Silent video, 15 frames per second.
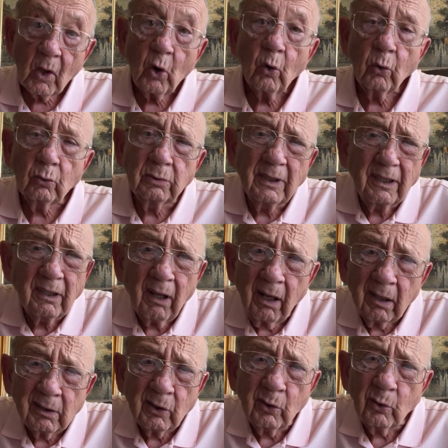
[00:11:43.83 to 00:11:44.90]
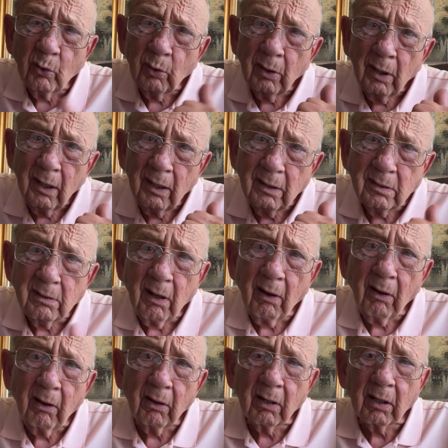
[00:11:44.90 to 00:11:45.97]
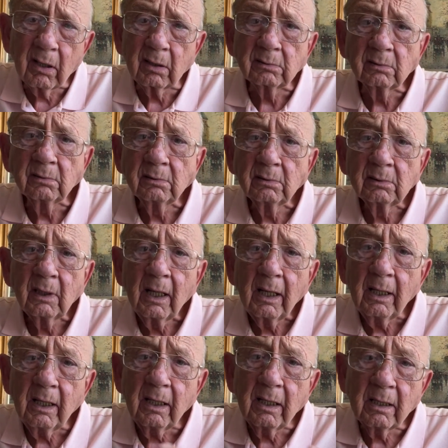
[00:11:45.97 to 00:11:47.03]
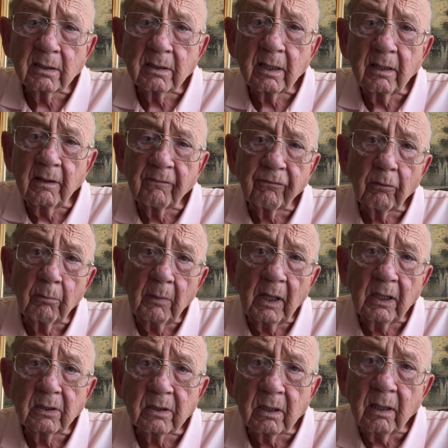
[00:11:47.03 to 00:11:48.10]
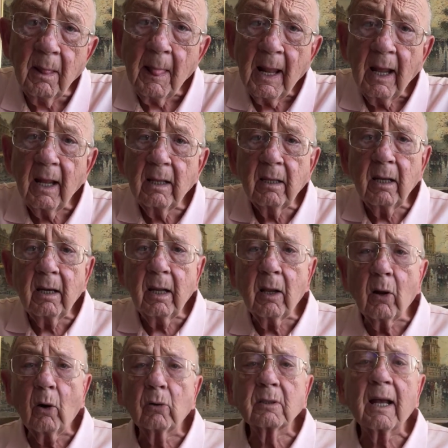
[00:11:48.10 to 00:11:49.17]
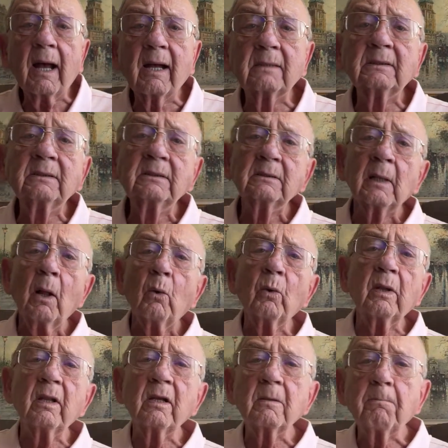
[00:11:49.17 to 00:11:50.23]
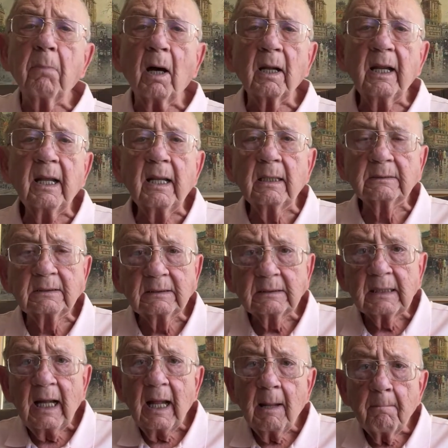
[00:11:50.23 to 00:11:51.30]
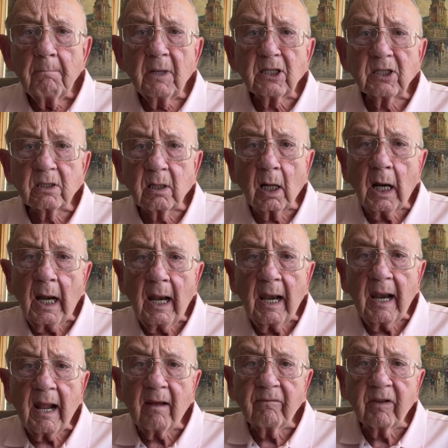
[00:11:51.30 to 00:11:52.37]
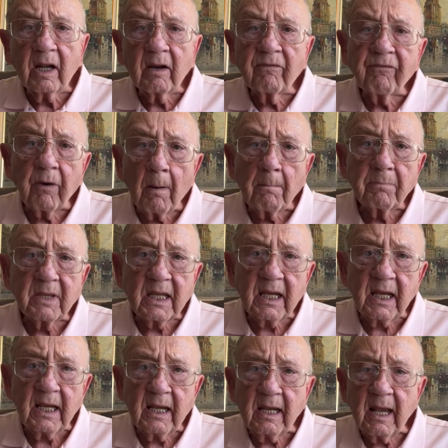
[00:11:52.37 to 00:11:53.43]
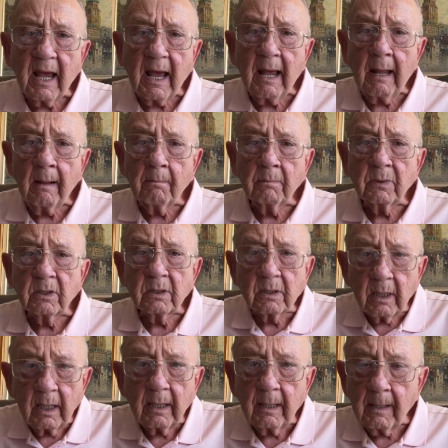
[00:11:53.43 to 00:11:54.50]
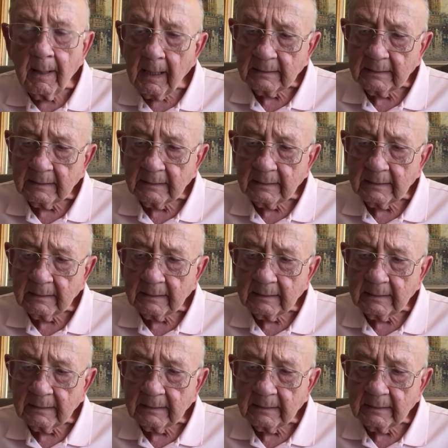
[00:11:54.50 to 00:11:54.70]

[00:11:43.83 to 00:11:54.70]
Who's he talk to? His daughter. He gets the information, and then he goes on with his buddy, Mr. Levin from TMZ.